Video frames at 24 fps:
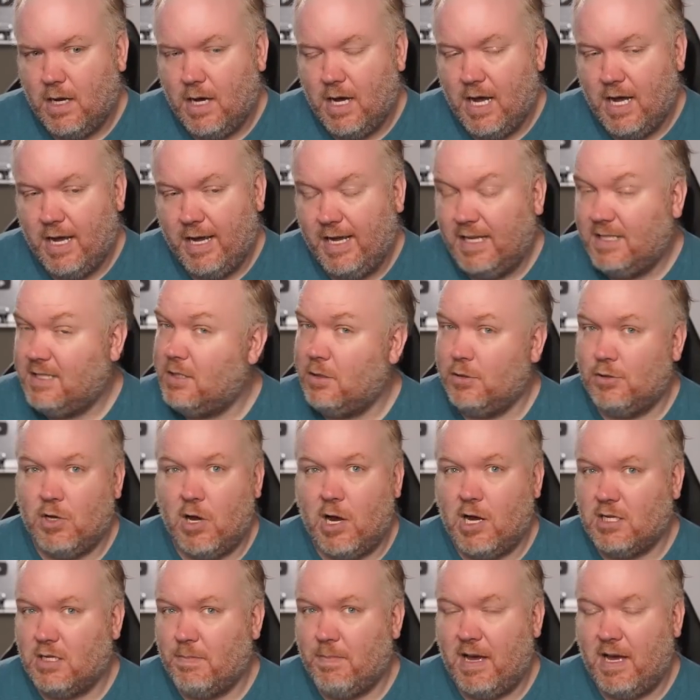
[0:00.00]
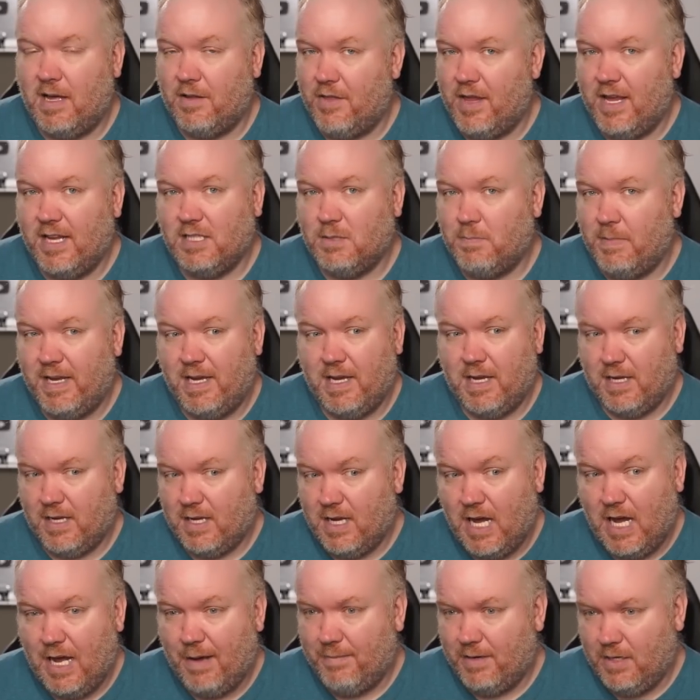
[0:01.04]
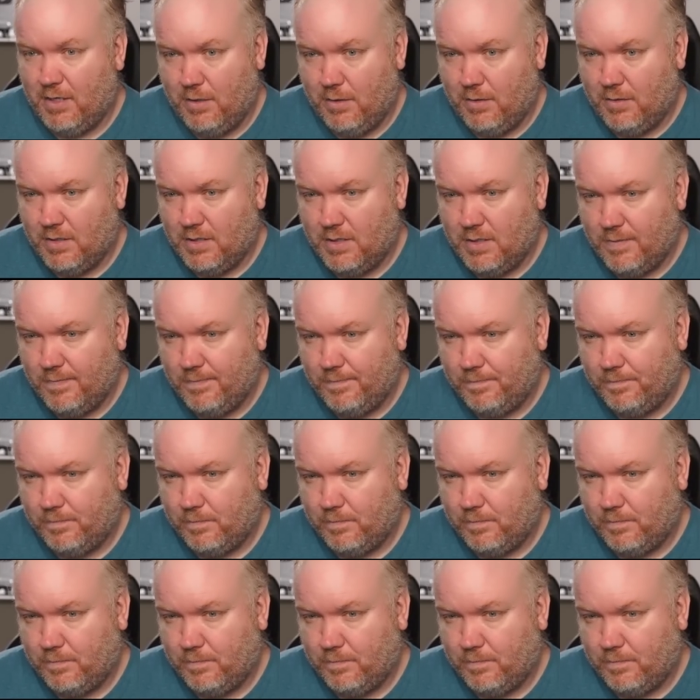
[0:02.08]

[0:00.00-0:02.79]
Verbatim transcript: Uh, it still talks about things being in common use.